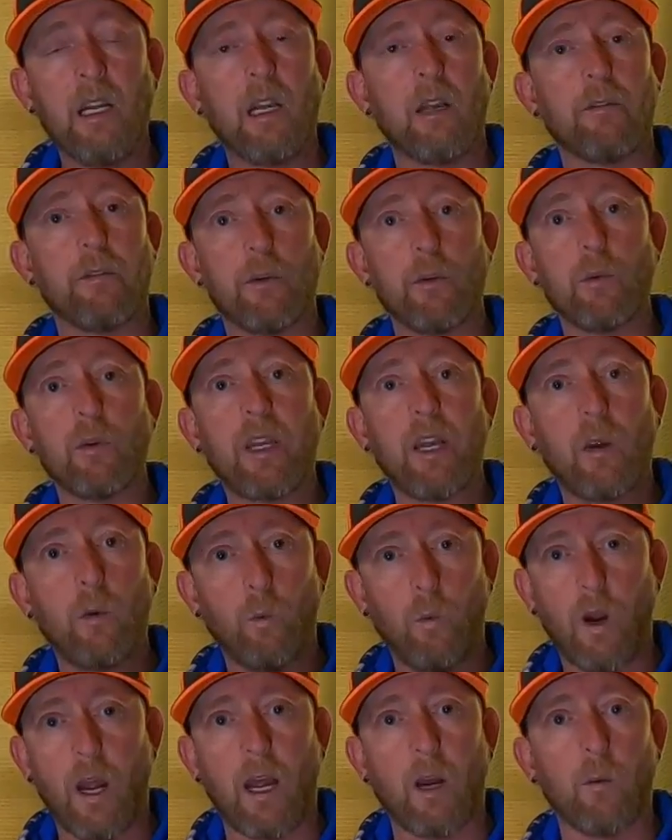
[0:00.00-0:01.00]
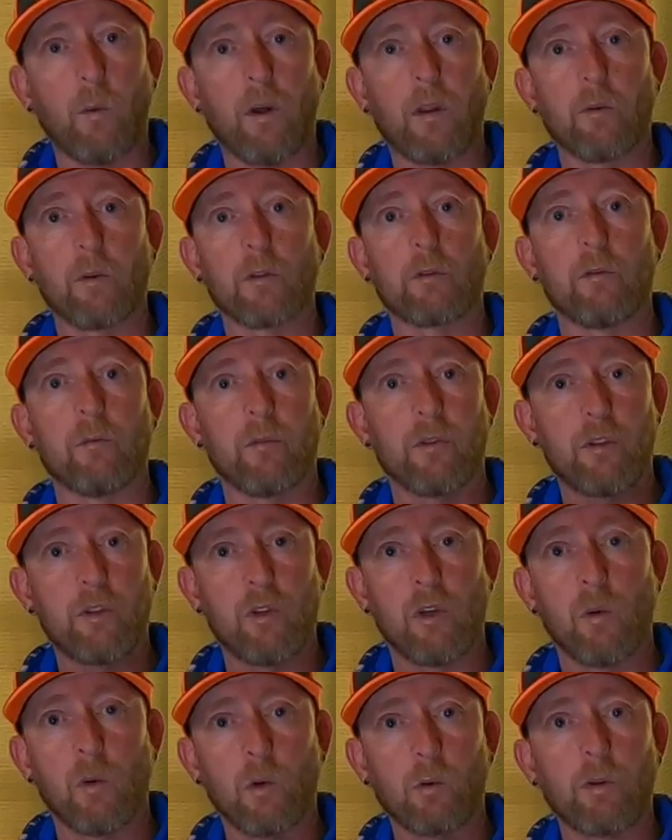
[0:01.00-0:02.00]
If you get wet, whether it's from
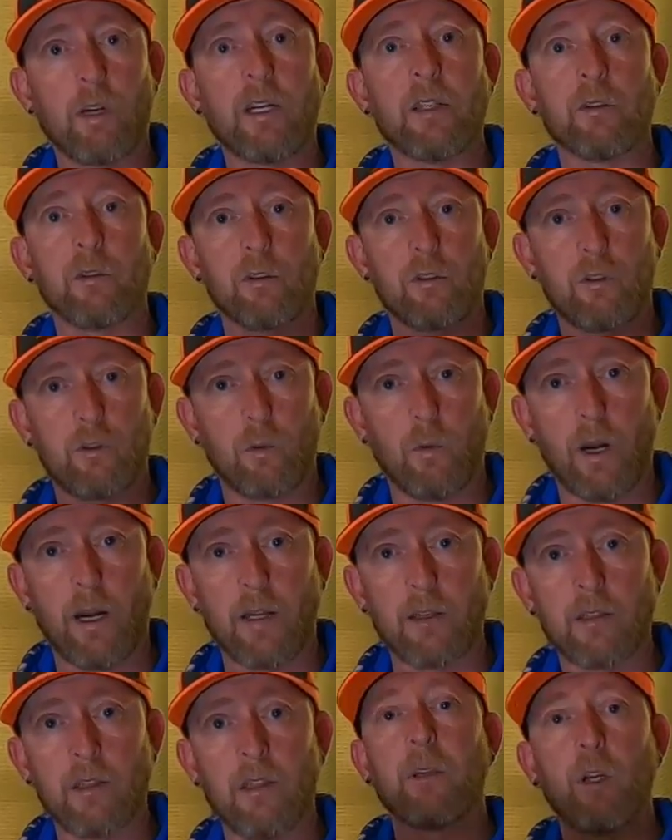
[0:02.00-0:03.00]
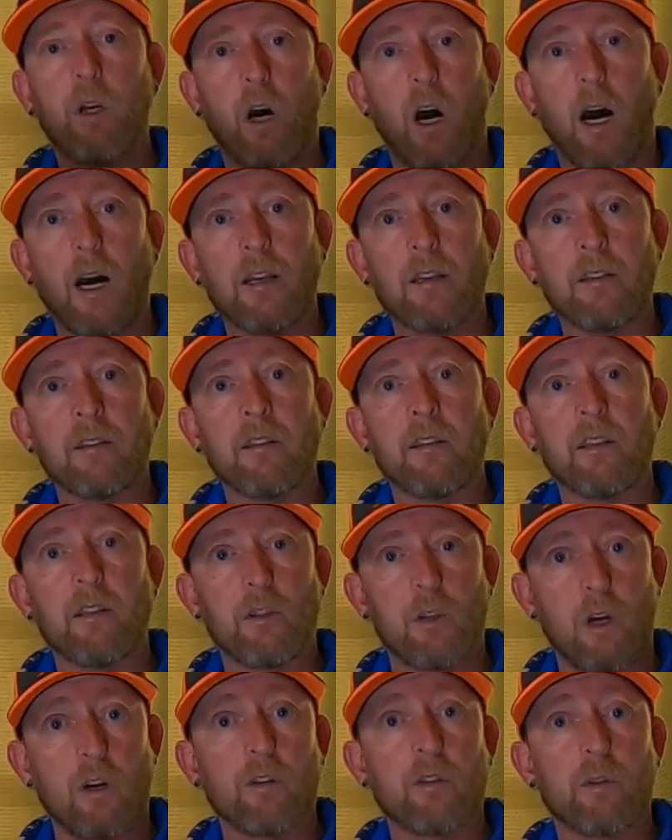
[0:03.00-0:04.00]
snow or rain or sweat, cotton
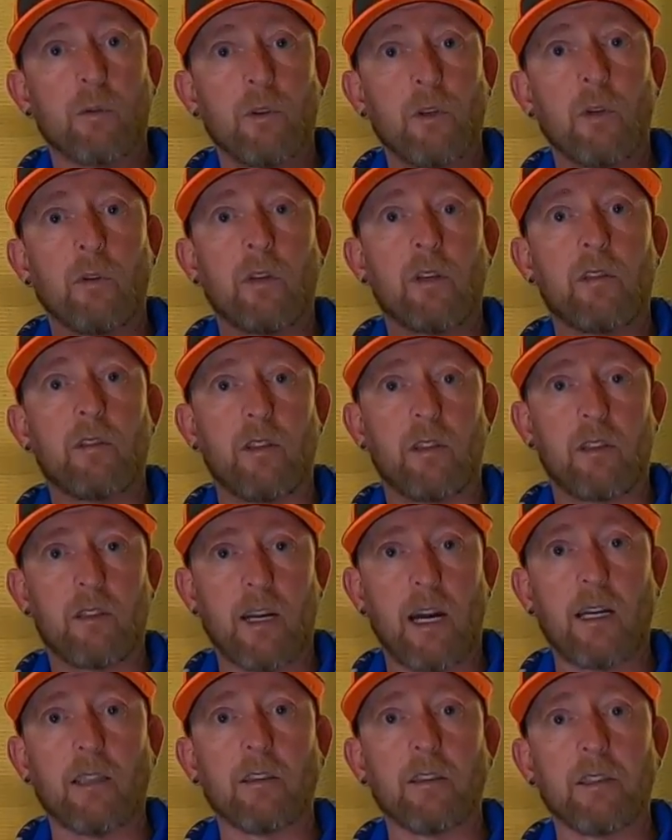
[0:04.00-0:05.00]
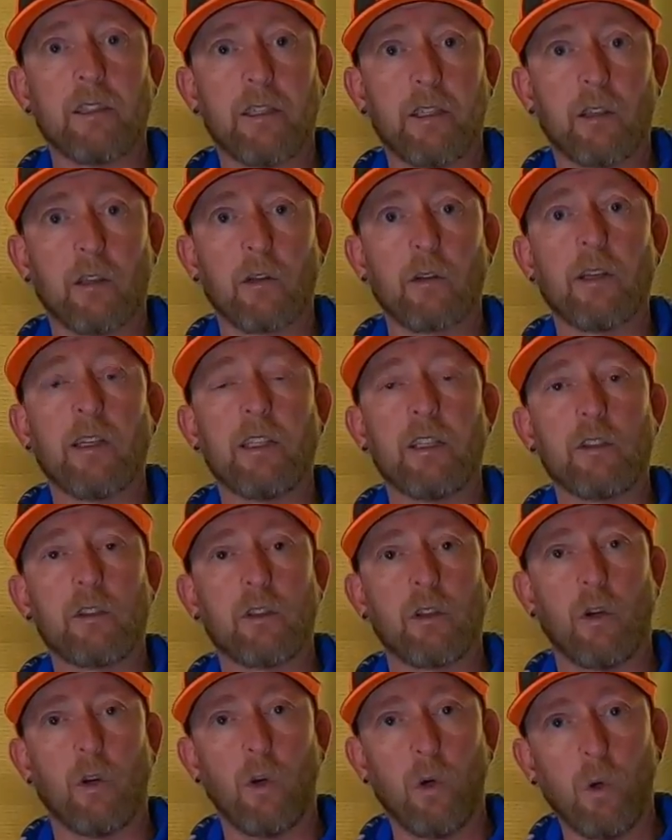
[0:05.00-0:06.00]
is also known as the silent killer, and it's
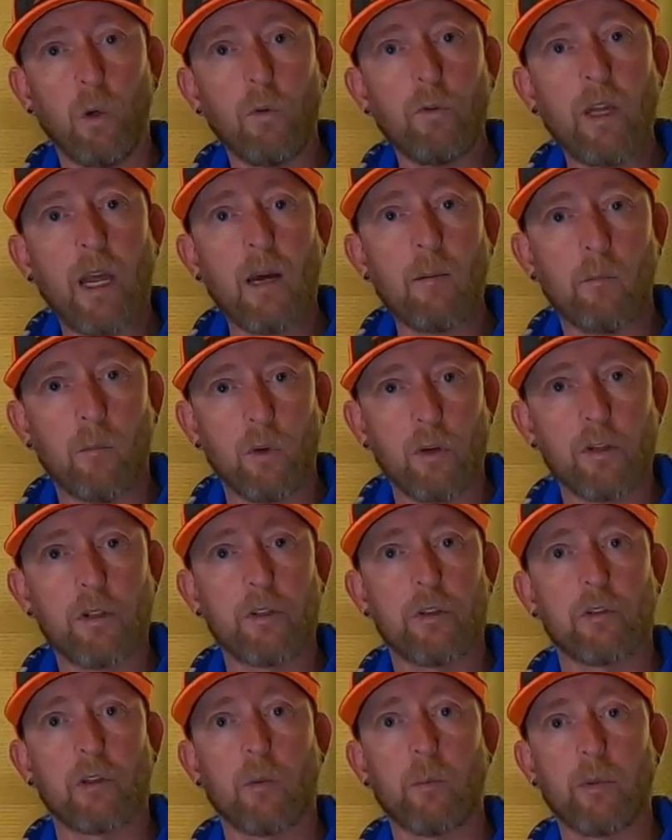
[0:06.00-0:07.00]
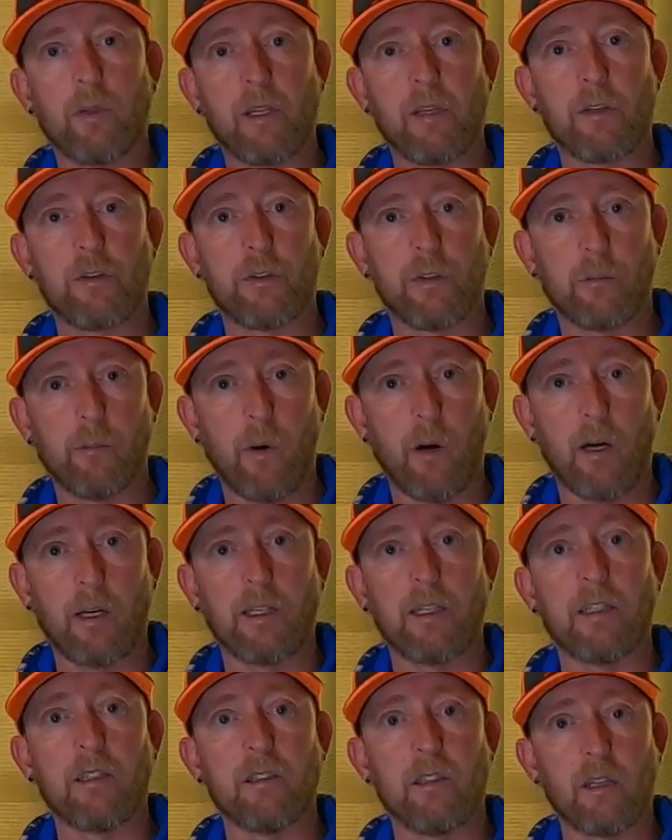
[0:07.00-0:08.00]
going to hold that moisture up against your
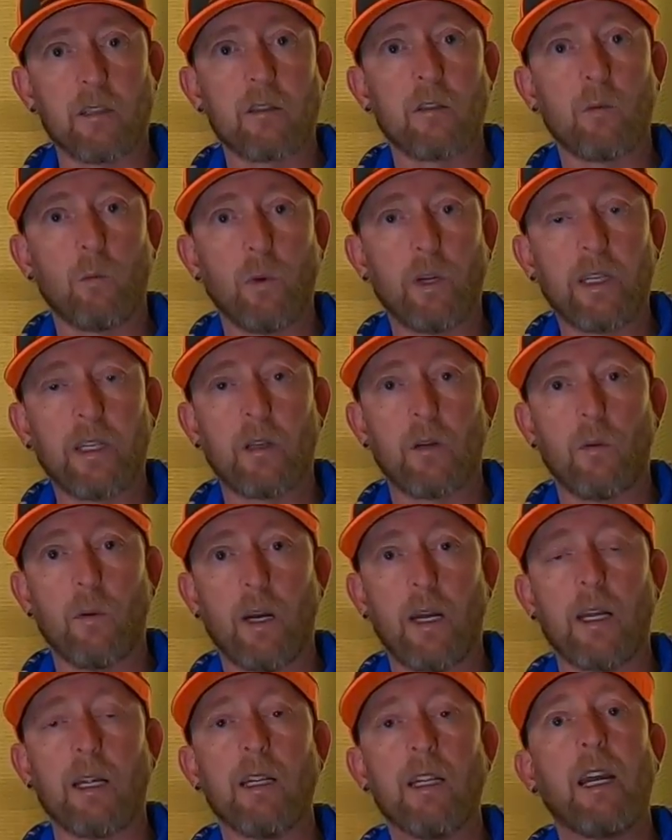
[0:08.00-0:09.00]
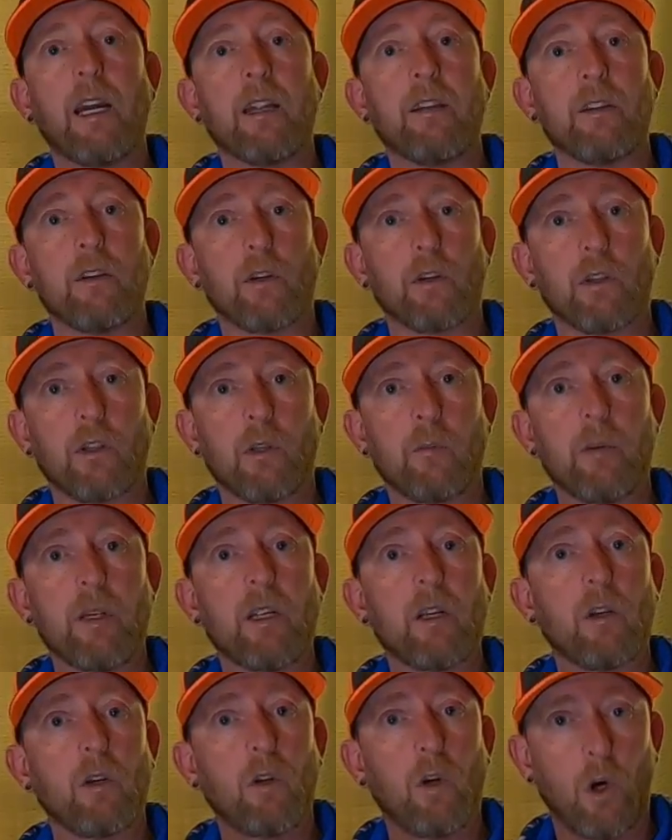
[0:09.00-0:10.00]
body. It doesn't wick it away, and you're going to
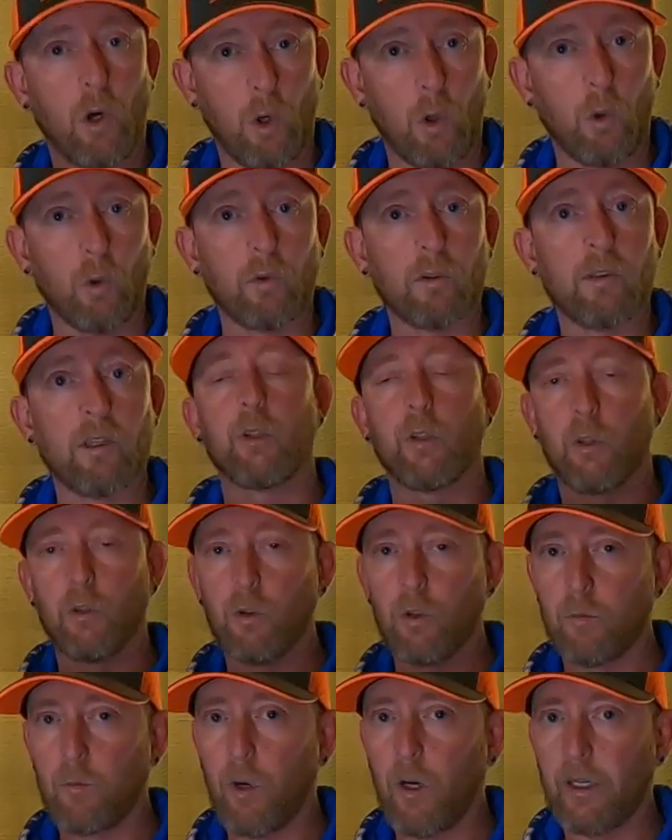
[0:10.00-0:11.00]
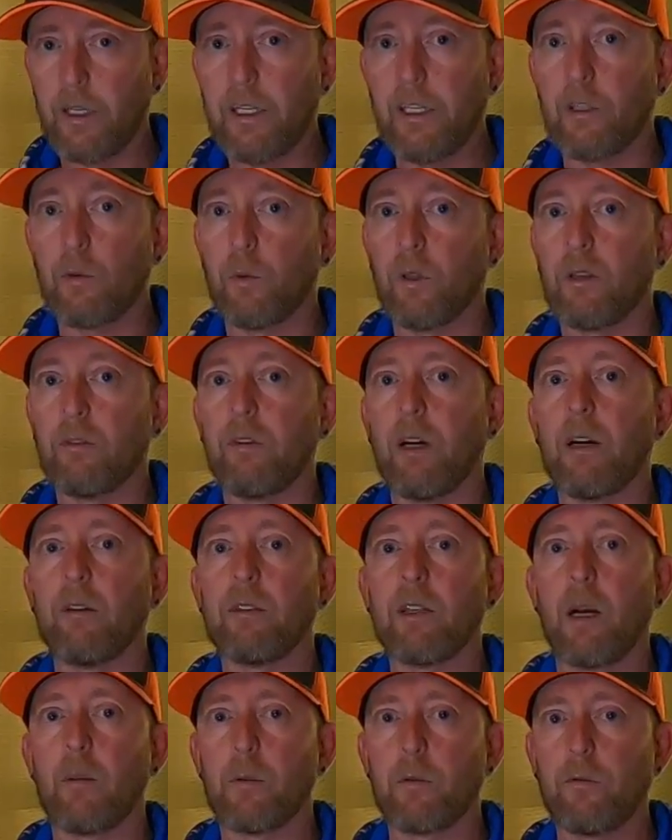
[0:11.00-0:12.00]
be cold. You're going to lose body heat 25
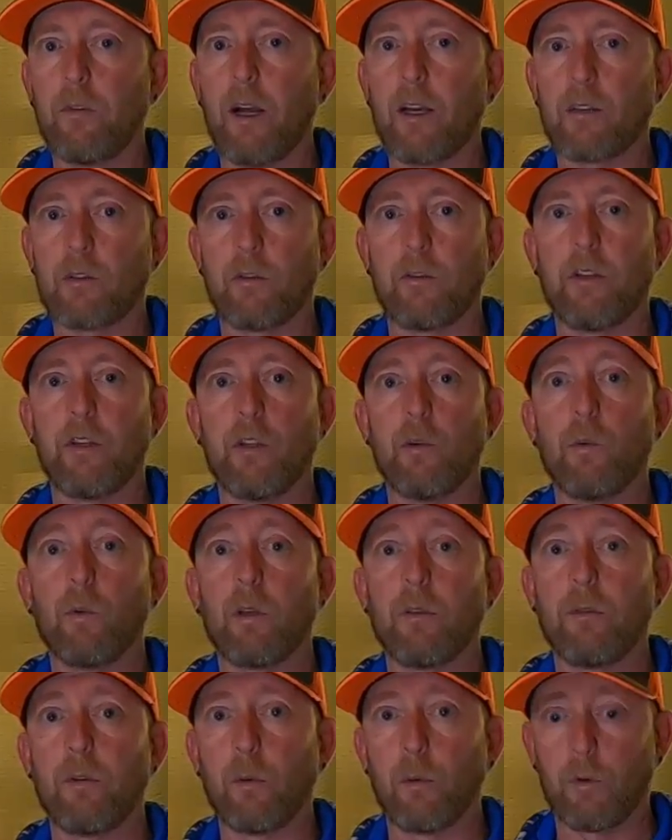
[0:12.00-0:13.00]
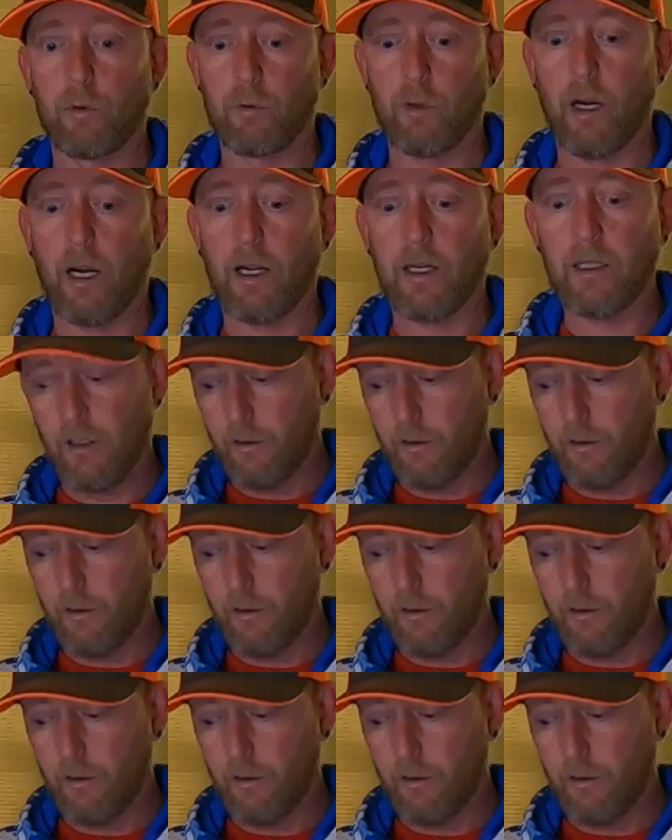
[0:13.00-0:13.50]
times faster than you would if you were dry.